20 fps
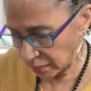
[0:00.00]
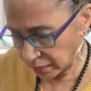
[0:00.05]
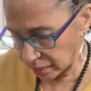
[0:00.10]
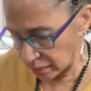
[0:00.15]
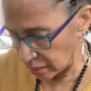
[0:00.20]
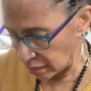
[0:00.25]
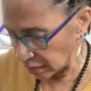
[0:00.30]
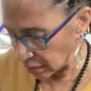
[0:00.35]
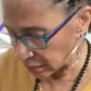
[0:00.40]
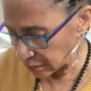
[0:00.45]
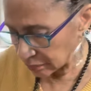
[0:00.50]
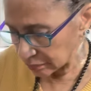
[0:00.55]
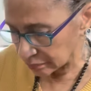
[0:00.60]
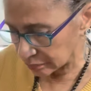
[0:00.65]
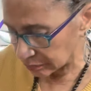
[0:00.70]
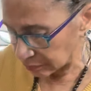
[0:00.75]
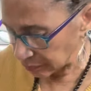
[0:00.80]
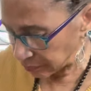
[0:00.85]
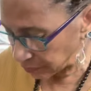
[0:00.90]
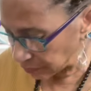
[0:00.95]
good.
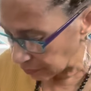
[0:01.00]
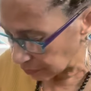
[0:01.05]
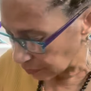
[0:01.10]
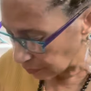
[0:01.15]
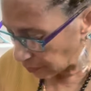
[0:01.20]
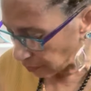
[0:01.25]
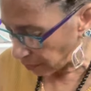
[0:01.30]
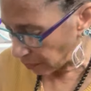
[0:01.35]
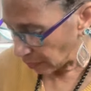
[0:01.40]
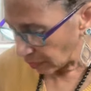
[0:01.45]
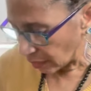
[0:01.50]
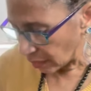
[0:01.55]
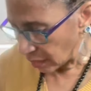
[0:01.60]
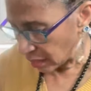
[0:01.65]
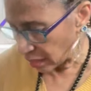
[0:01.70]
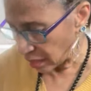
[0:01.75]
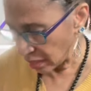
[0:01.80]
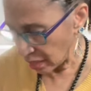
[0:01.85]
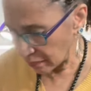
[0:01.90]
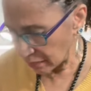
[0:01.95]

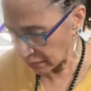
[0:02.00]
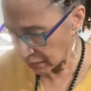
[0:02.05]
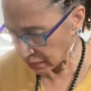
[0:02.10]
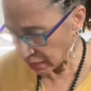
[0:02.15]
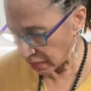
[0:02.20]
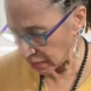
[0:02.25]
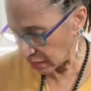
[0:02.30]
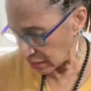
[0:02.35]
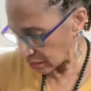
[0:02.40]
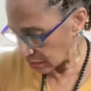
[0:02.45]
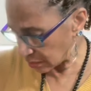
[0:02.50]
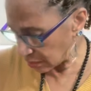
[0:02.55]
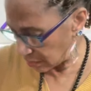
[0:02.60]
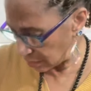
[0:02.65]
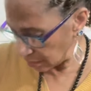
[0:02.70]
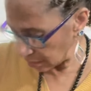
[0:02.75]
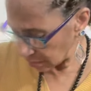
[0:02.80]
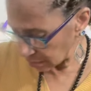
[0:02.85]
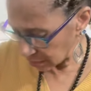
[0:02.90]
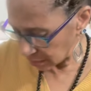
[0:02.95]
Everything is cooked.